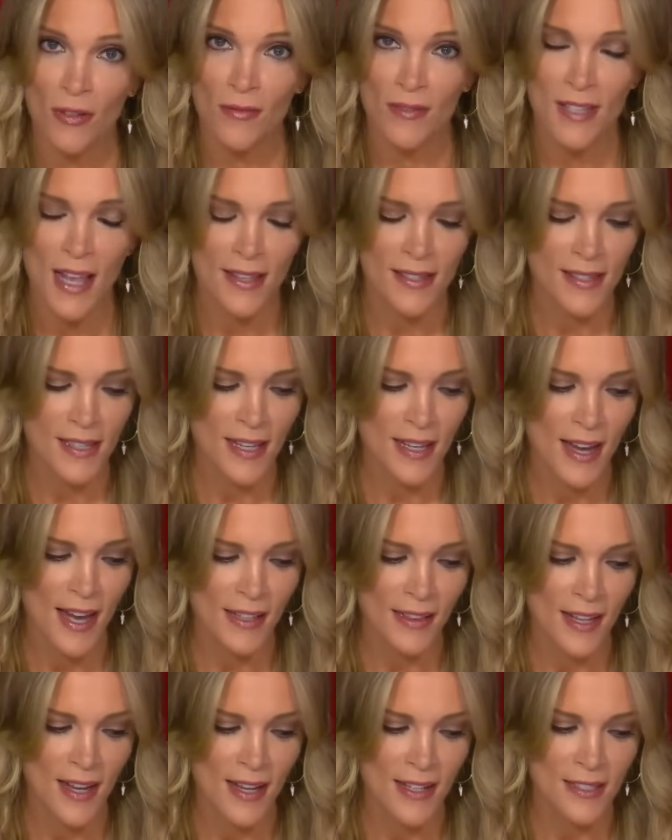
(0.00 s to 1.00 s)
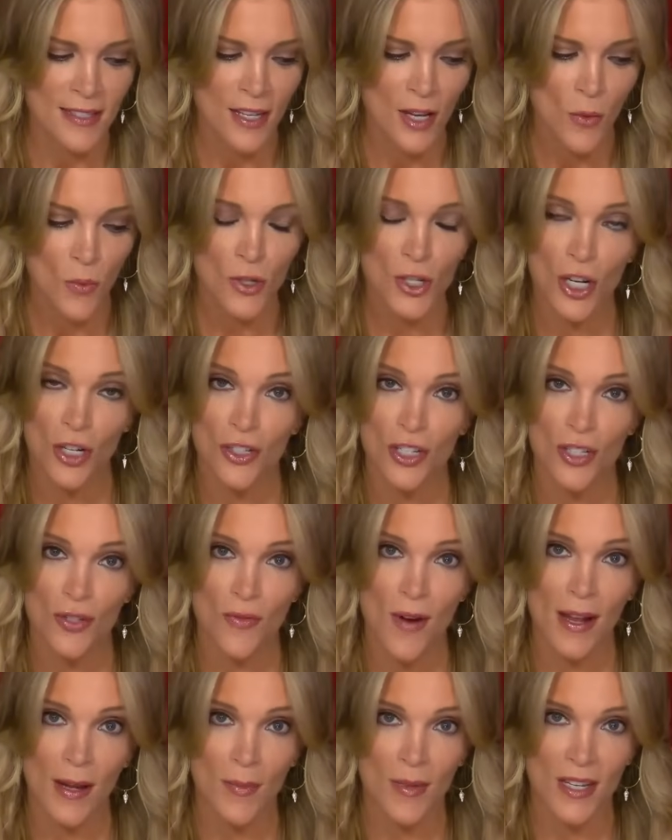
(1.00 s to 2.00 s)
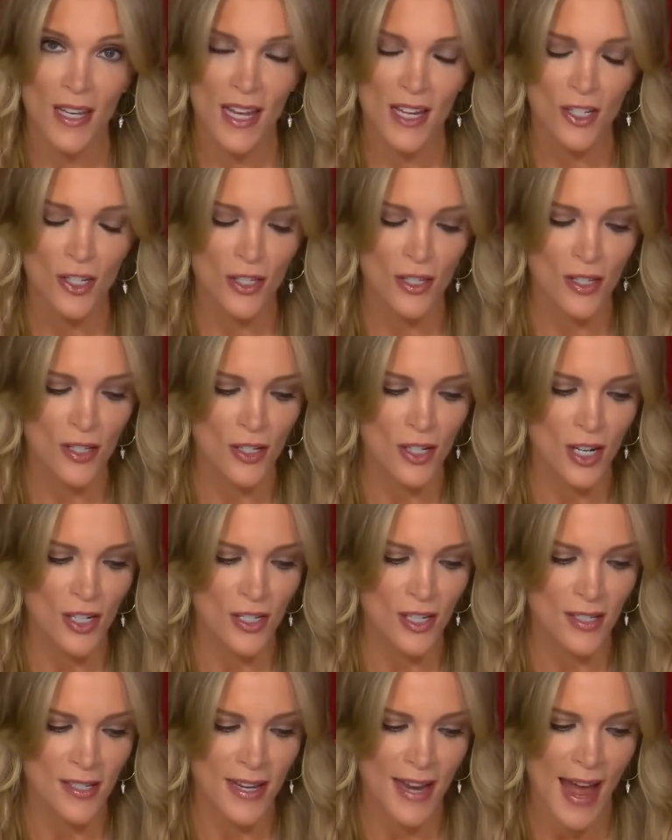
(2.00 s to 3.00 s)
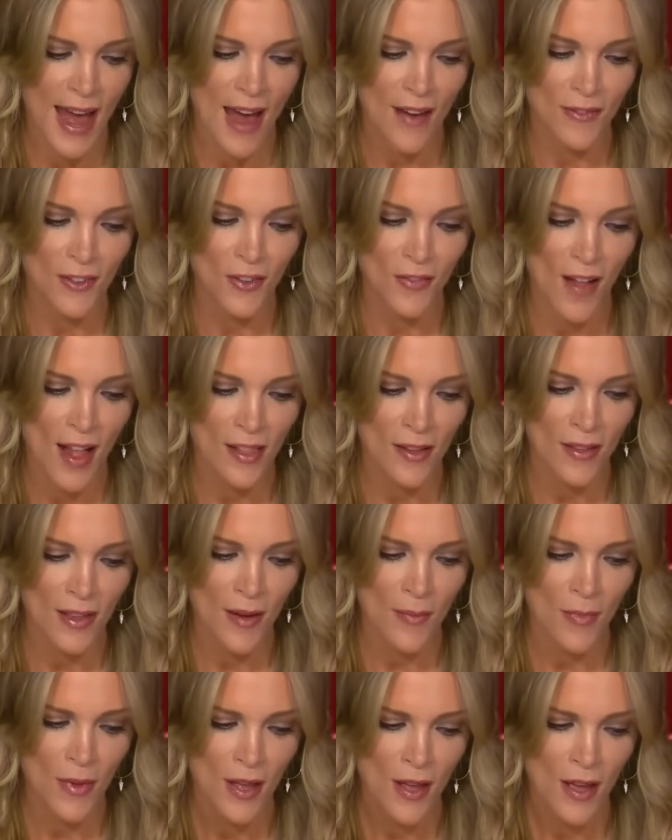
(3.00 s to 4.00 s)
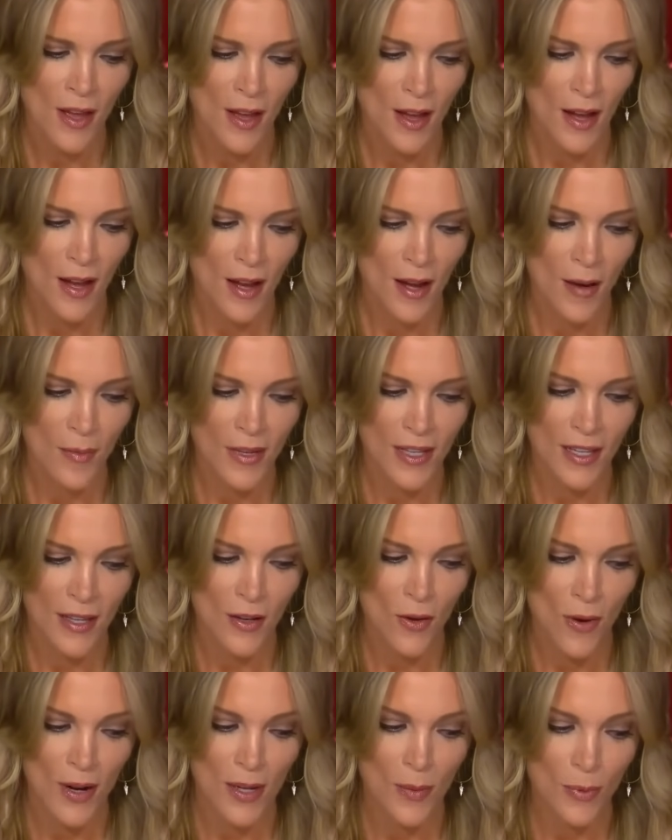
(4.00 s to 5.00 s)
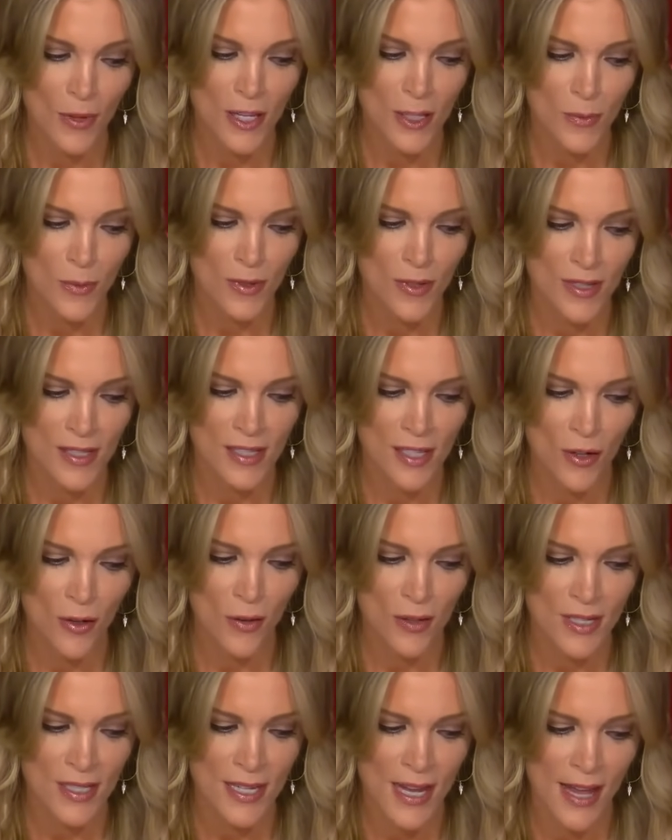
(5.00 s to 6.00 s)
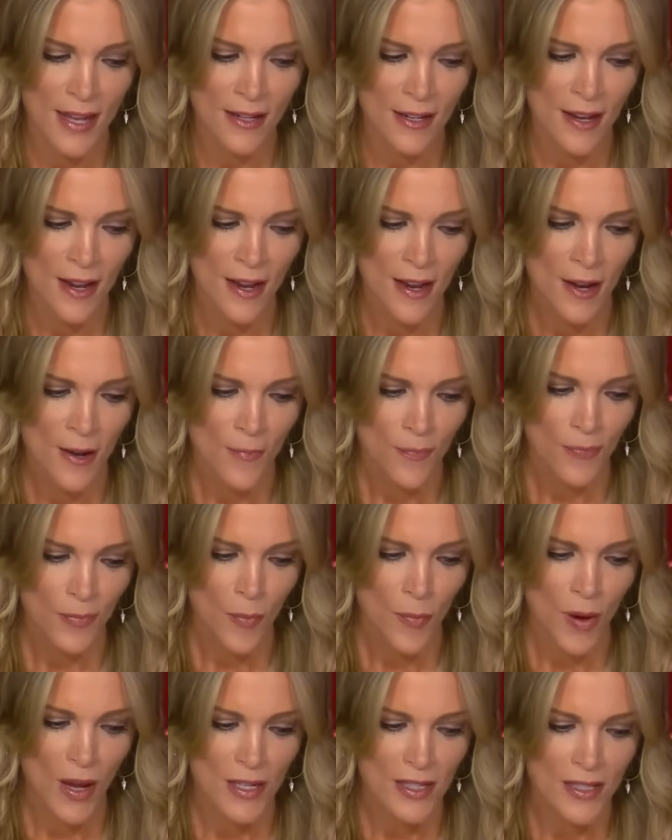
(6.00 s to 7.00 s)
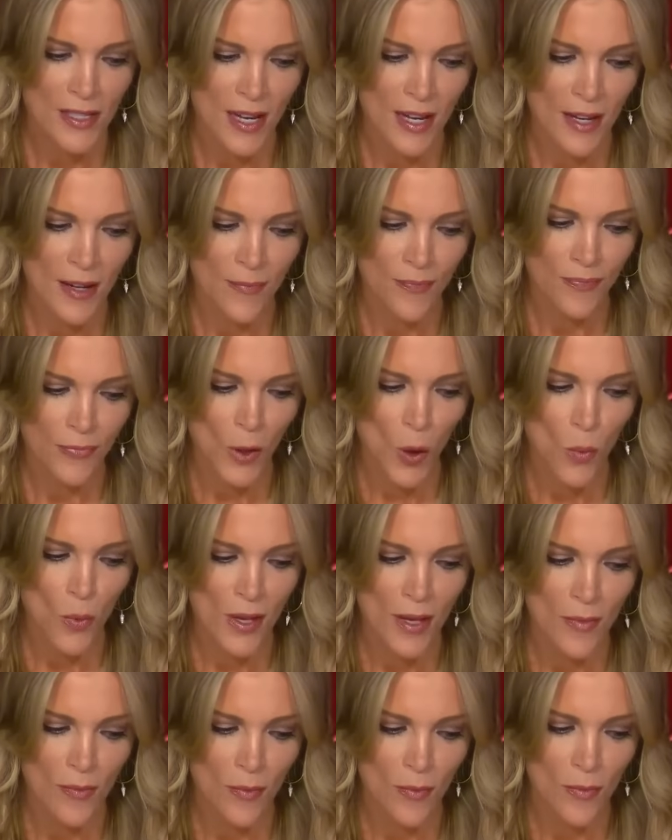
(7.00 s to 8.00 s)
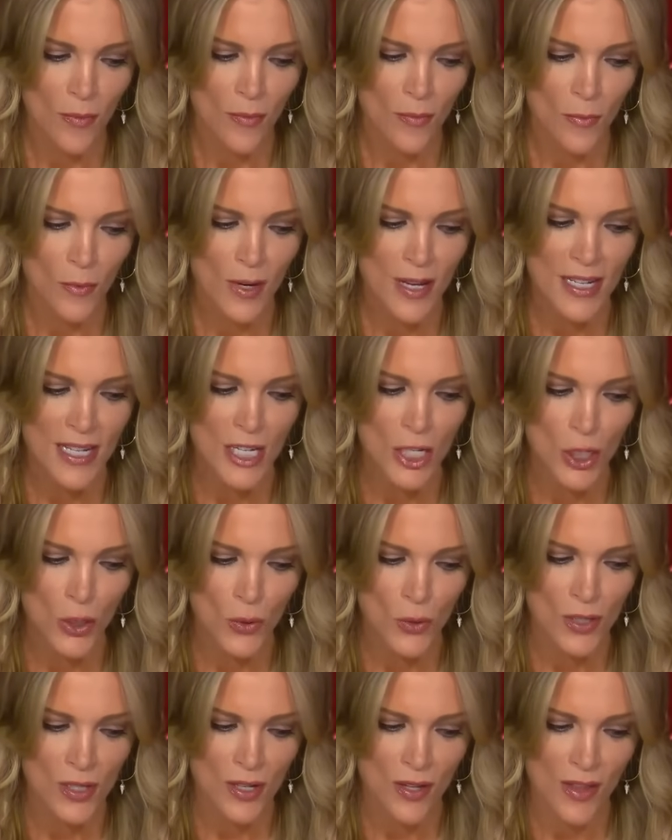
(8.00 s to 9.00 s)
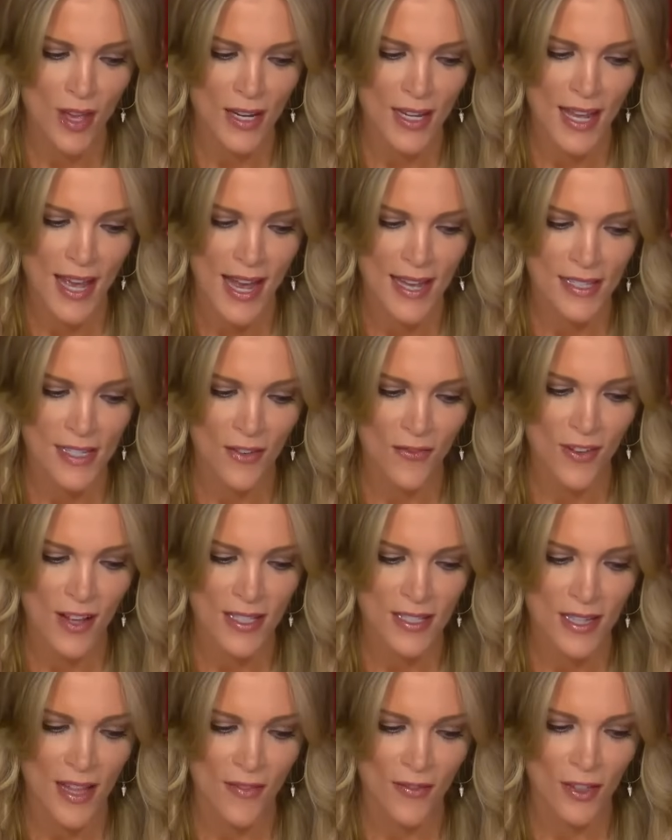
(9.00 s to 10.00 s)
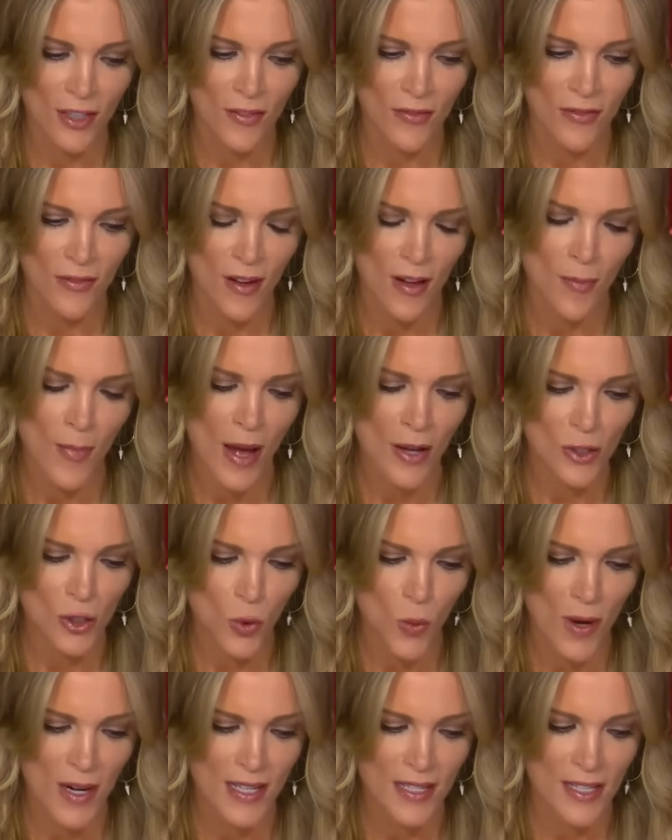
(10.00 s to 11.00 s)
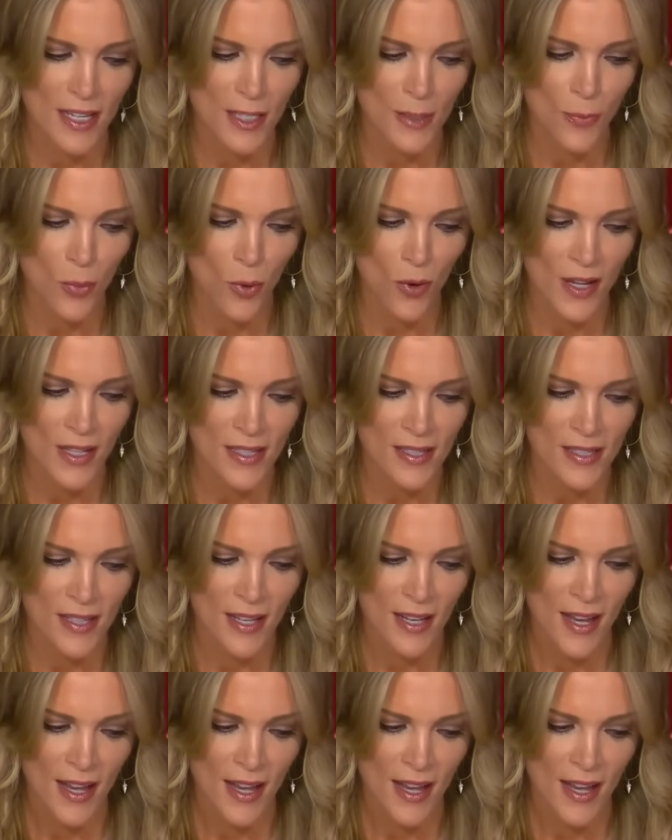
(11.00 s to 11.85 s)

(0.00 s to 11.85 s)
sentencing guidelines, which are just recommendations. The judge doesn't have to follow them. He can go any place between 0 and 10. But we deduced that he has an offense level of about 26 points,